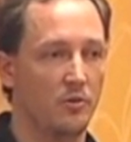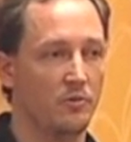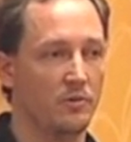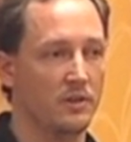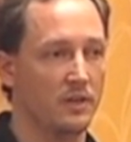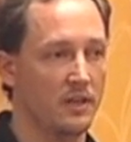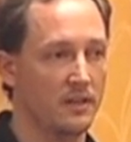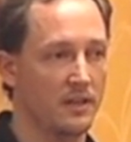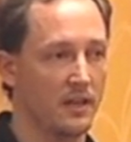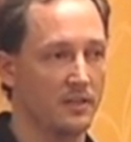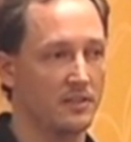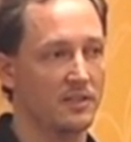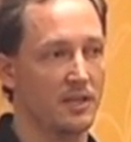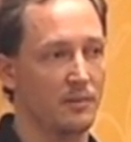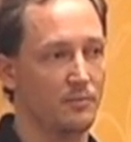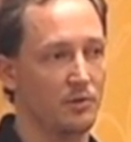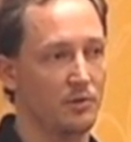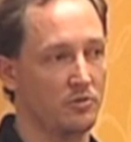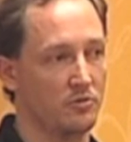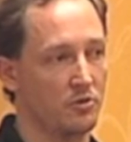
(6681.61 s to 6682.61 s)
We need that
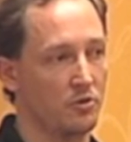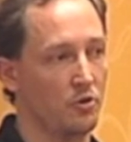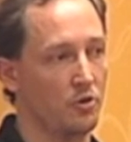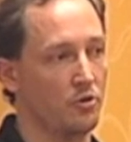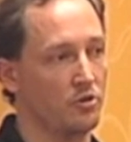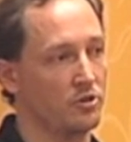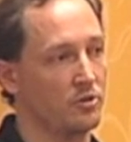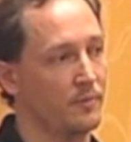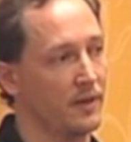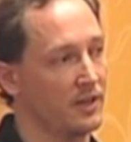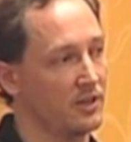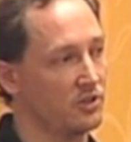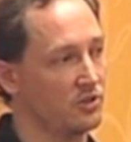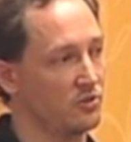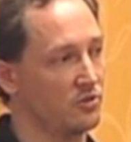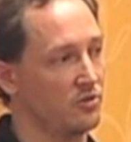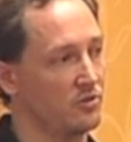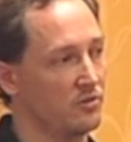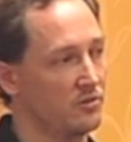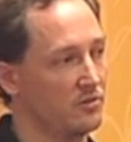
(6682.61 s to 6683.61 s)
skeptical core to make
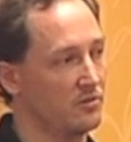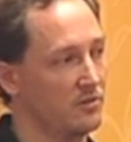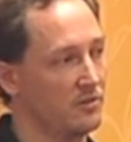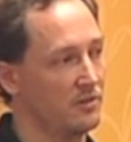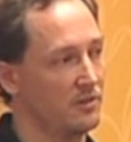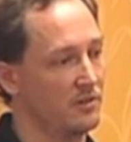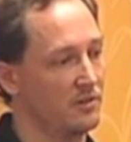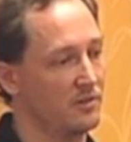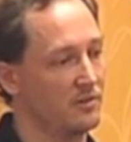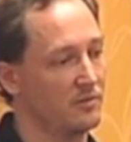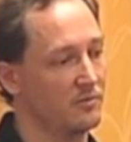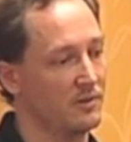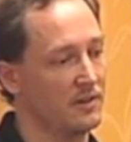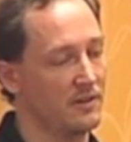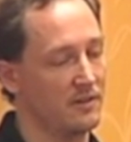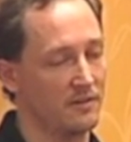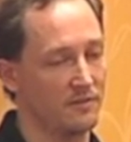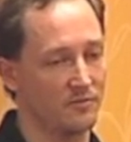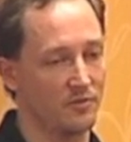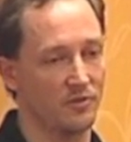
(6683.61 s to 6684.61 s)
sure
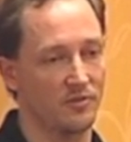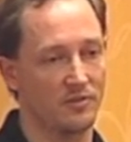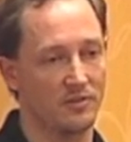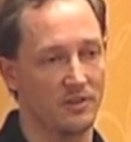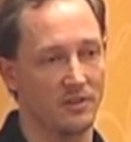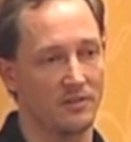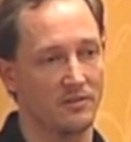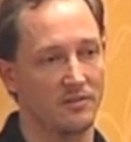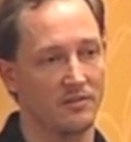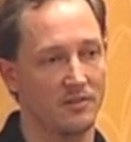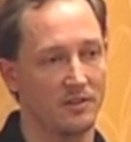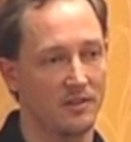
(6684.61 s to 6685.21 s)
we have got, you know,